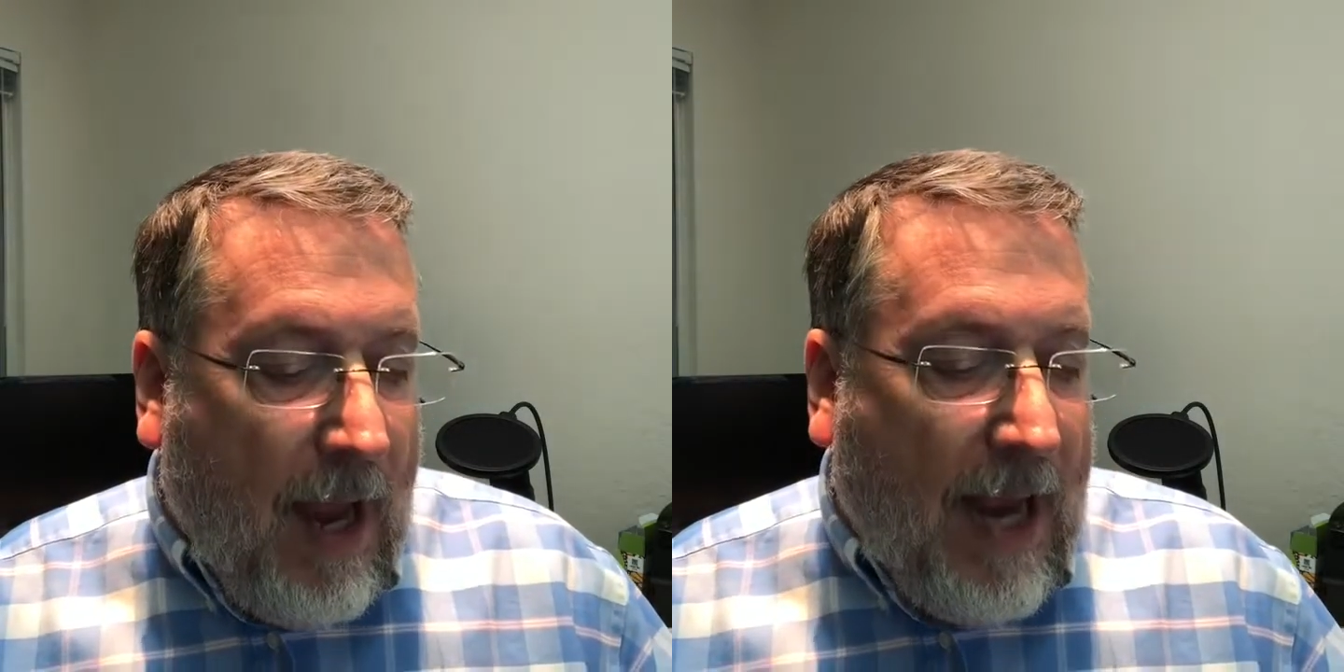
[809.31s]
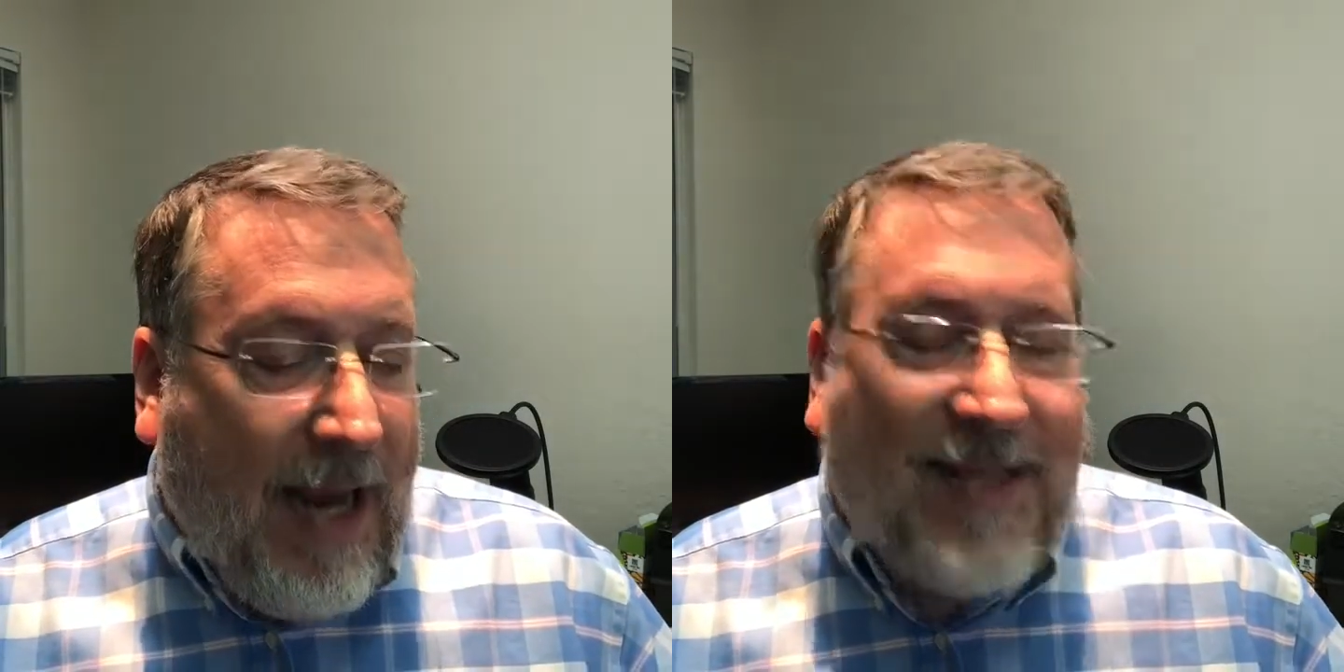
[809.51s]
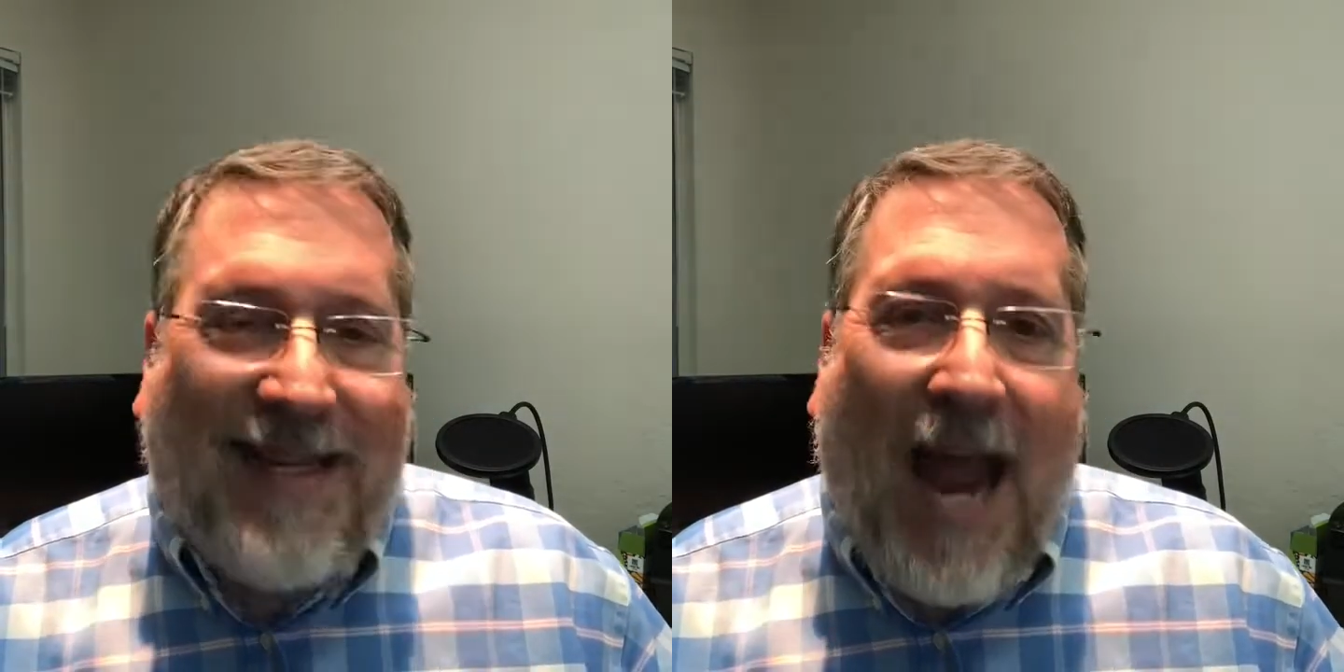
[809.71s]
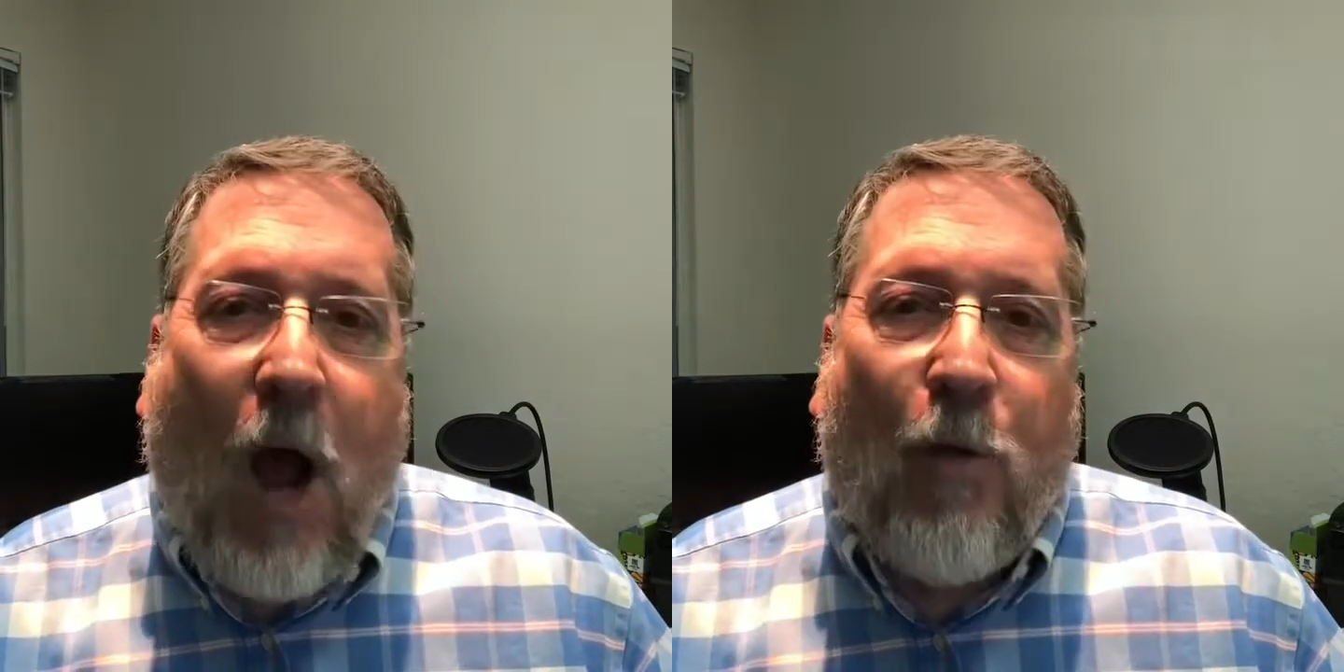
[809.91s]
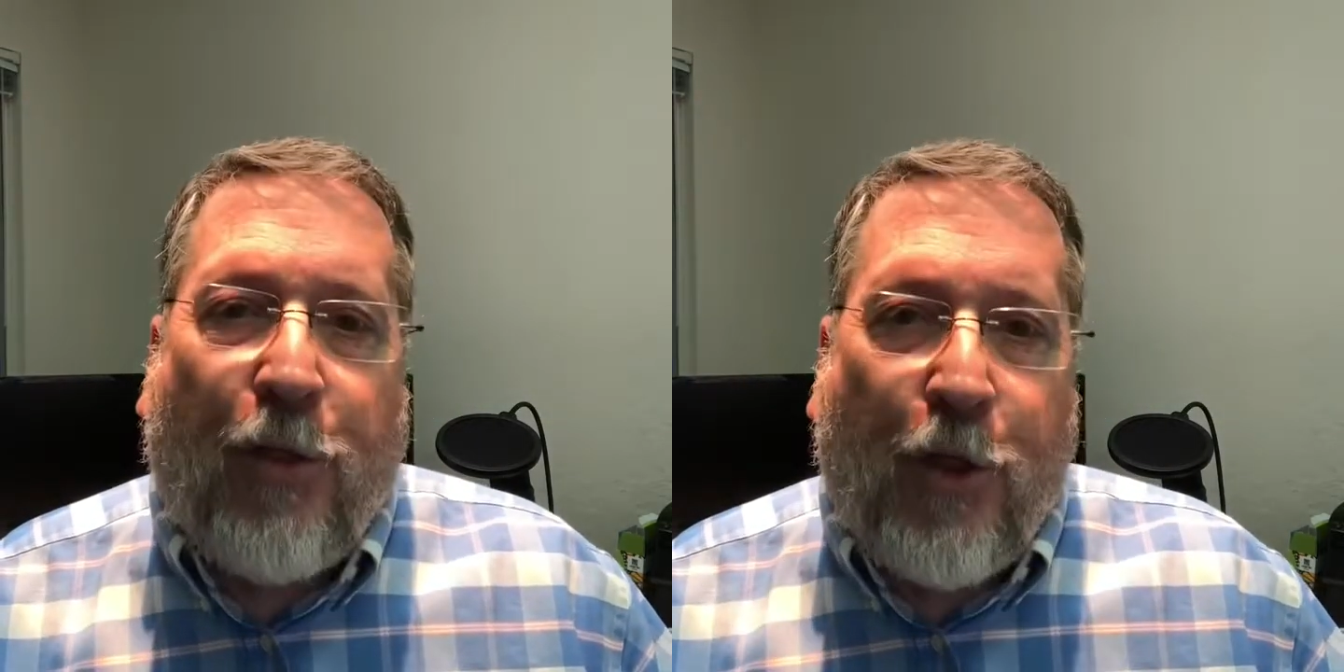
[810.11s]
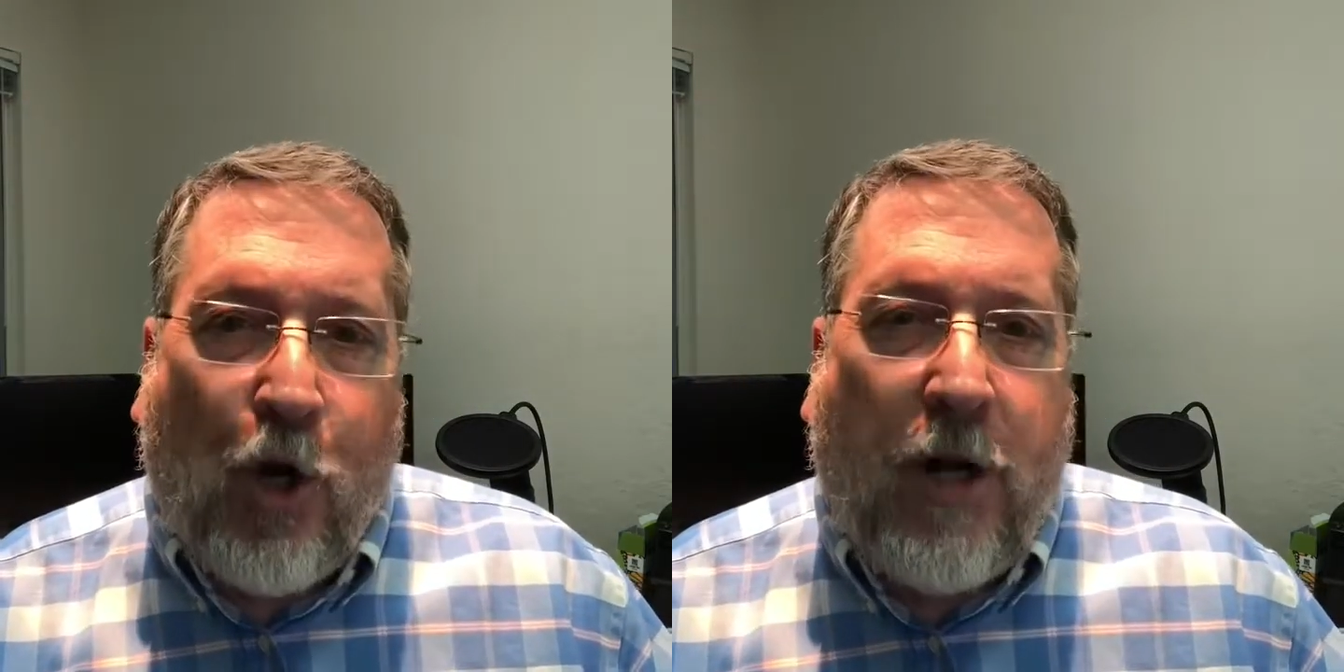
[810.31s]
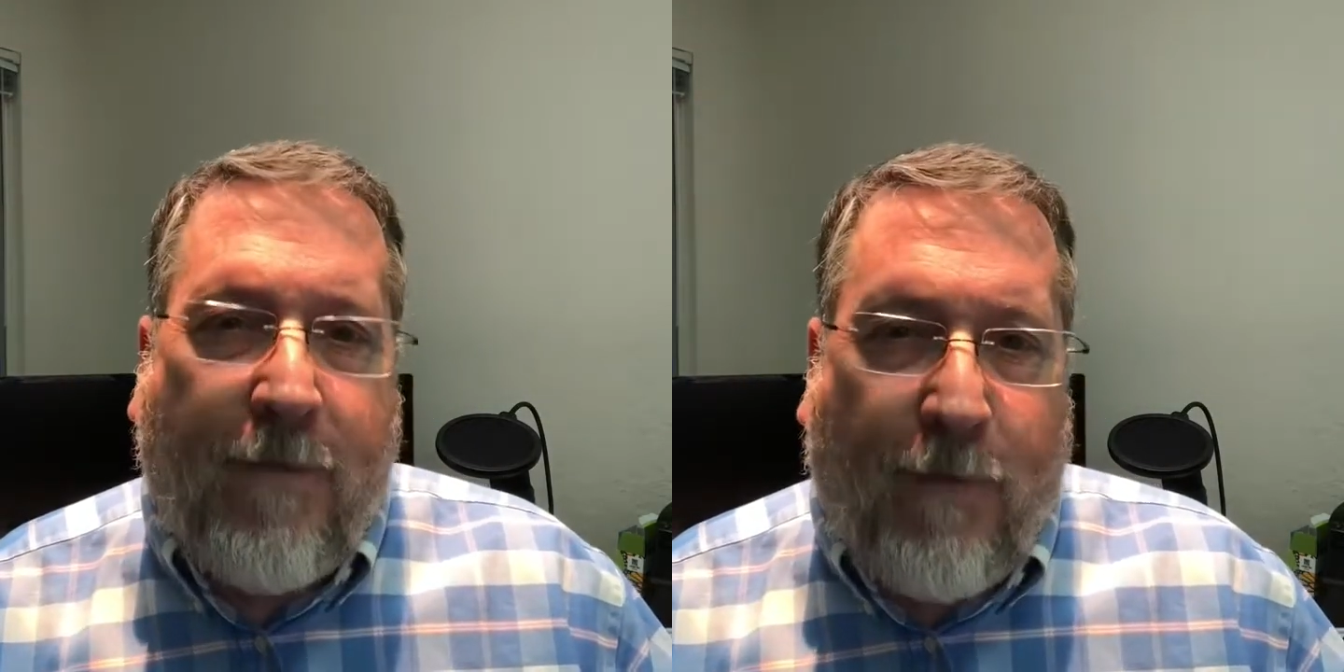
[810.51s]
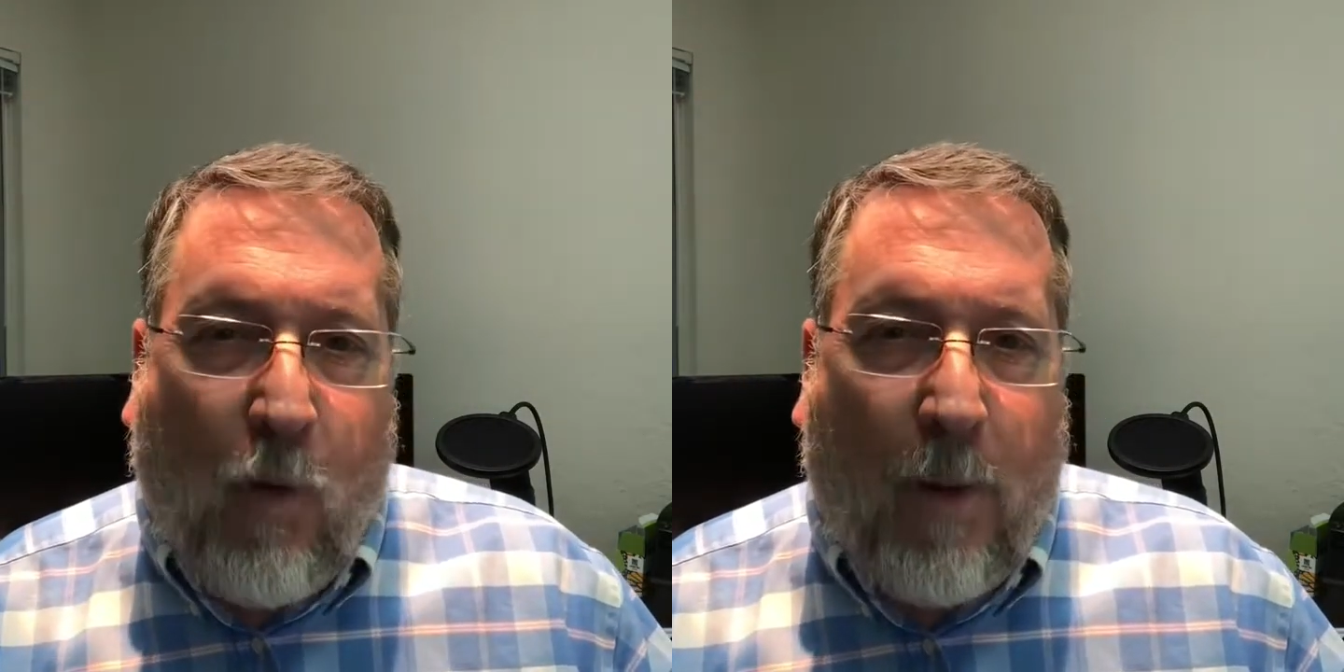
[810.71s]
He's down
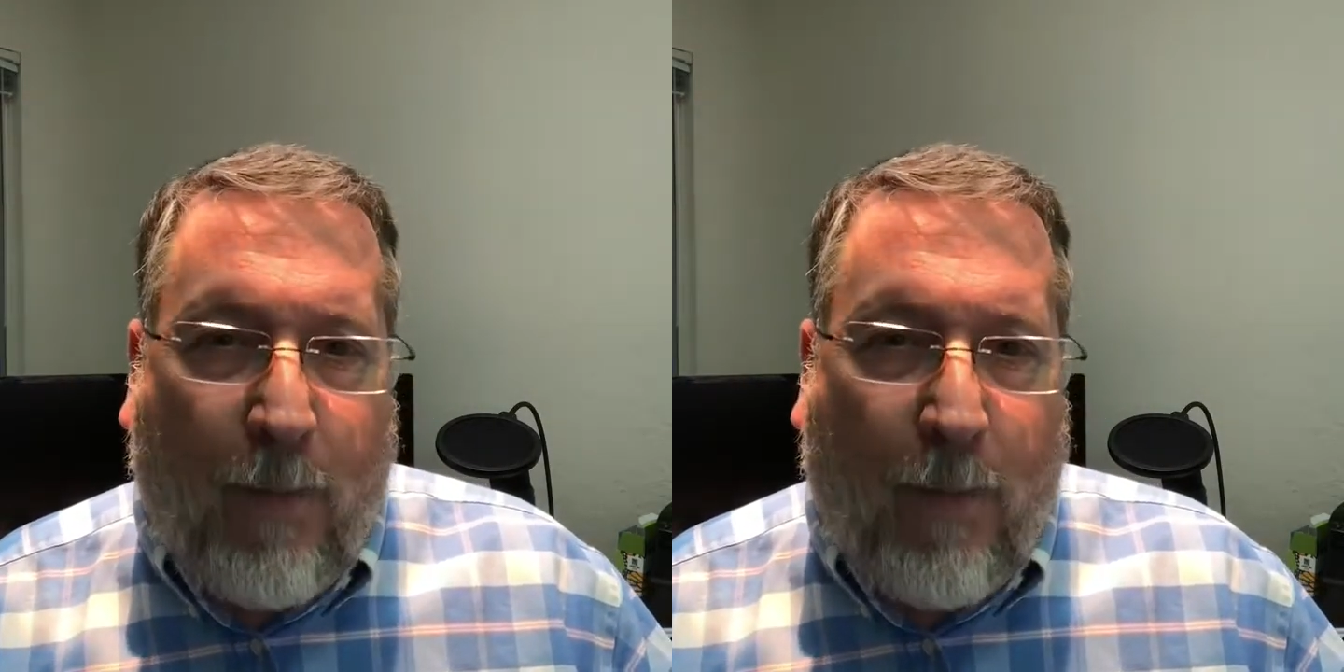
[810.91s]
34